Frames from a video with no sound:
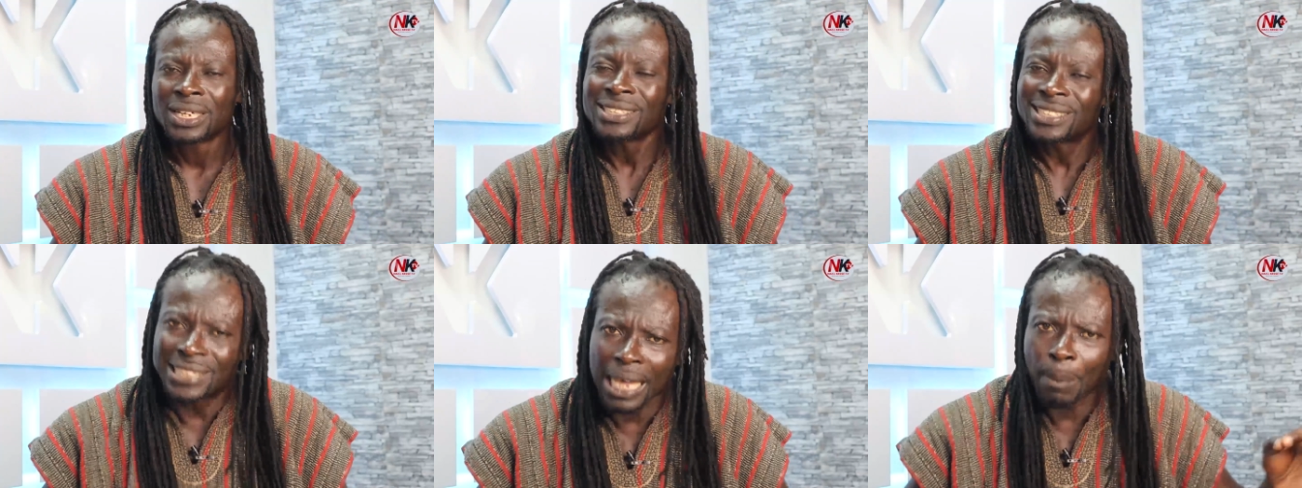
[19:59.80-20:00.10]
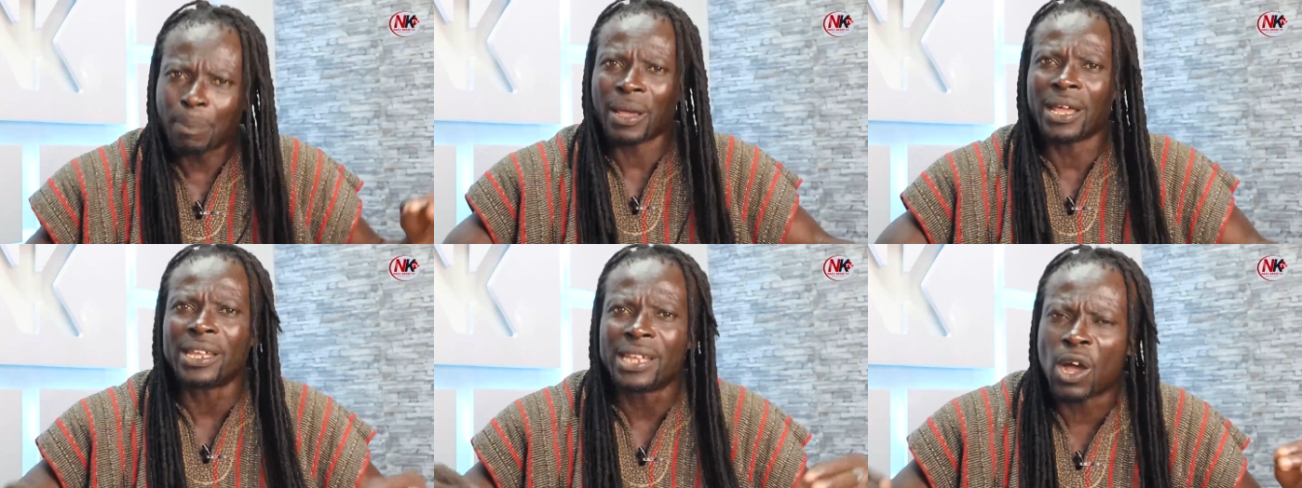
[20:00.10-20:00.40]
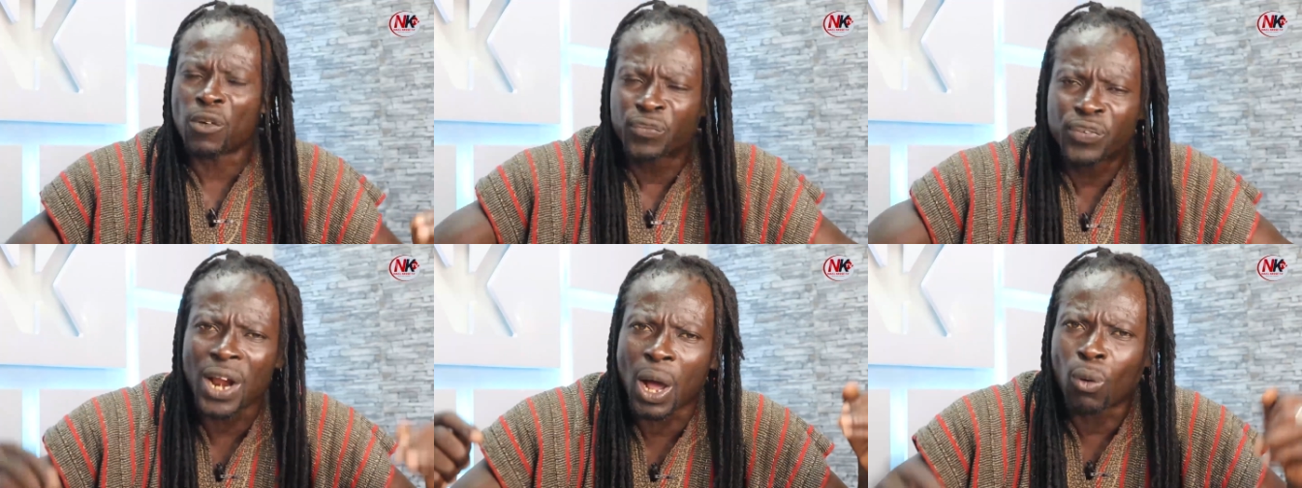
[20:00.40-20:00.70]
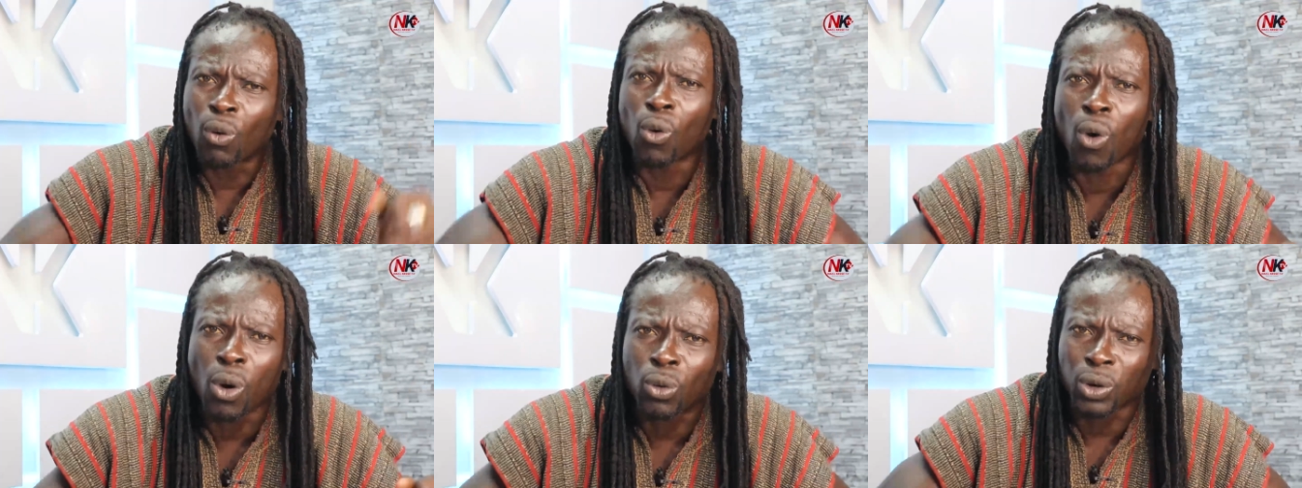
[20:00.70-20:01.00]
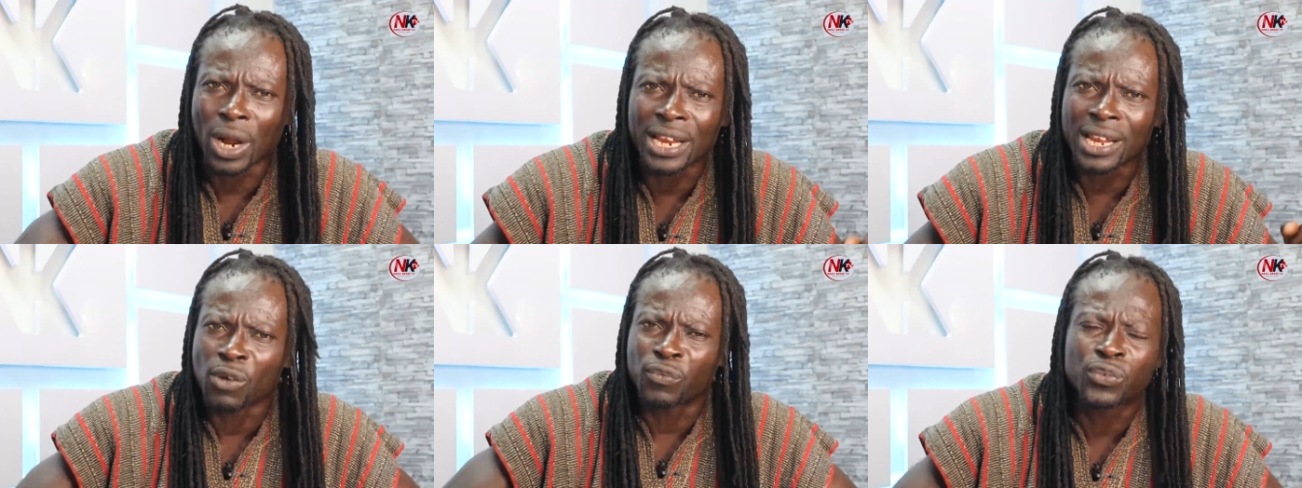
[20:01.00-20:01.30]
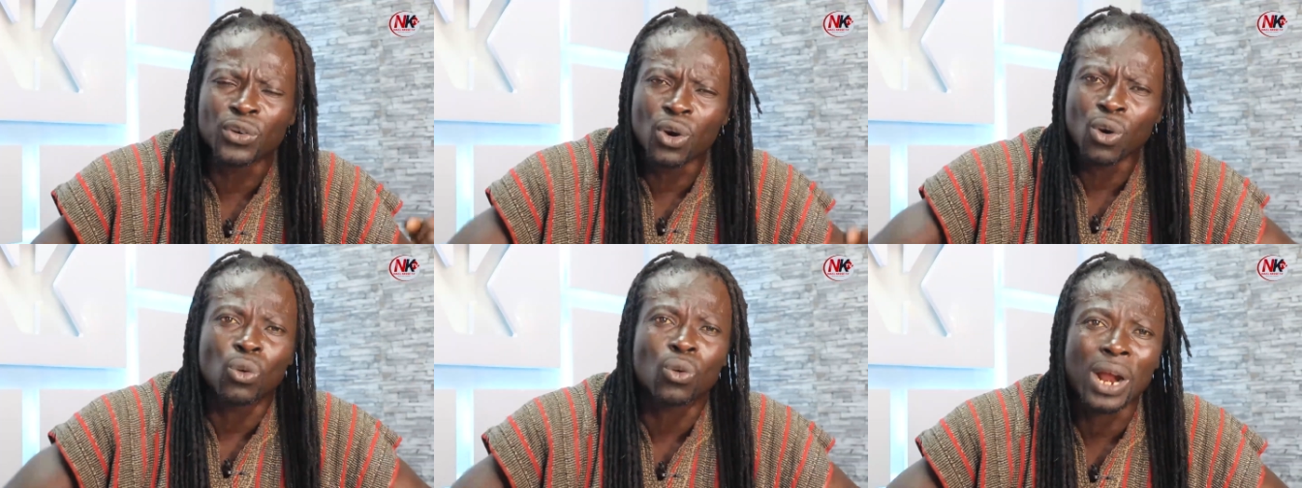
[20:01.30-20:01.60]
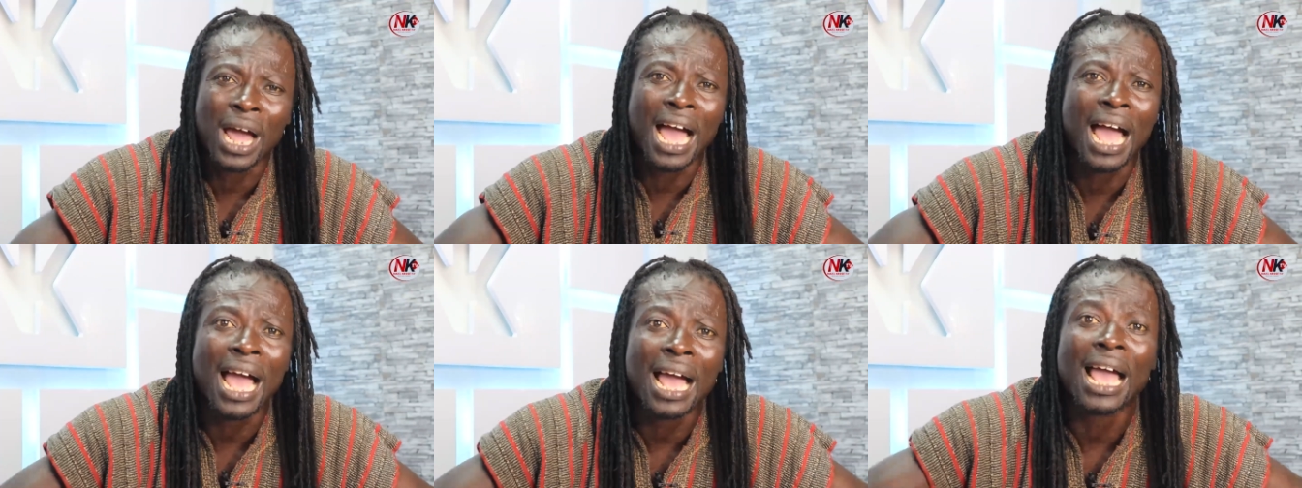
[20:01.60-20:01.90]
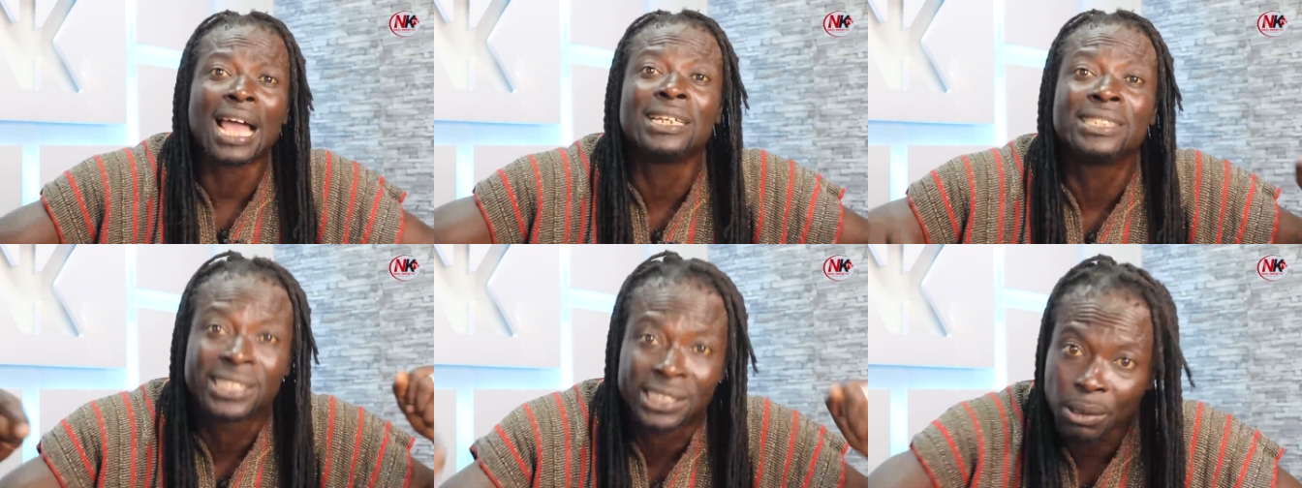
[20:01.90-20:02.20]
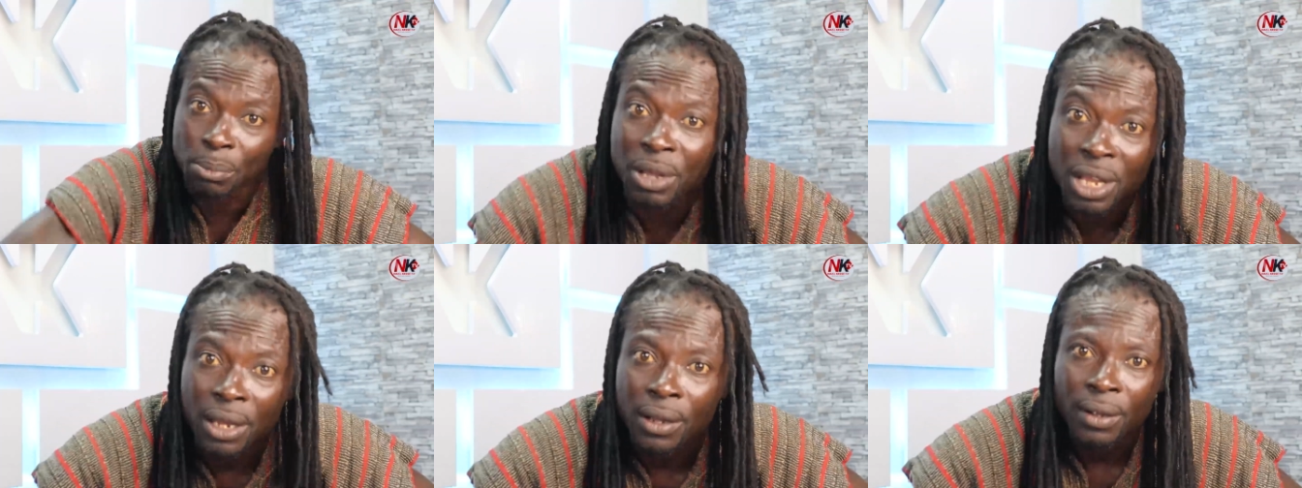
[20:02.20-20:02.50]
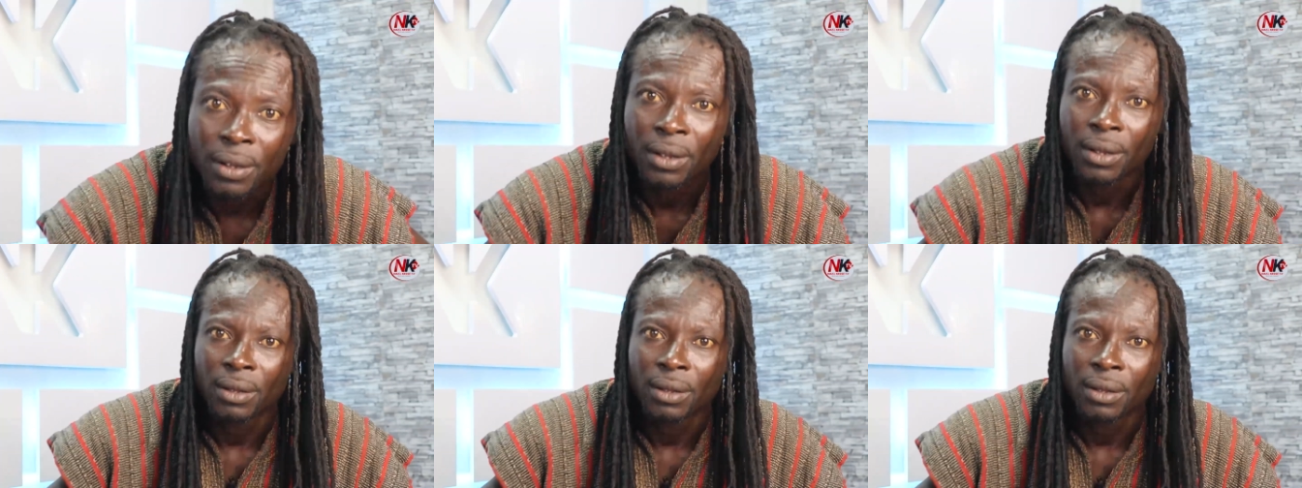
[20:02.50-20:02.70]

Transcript: Sabe, your funeral will cry, your funeral cry, a Jimmy.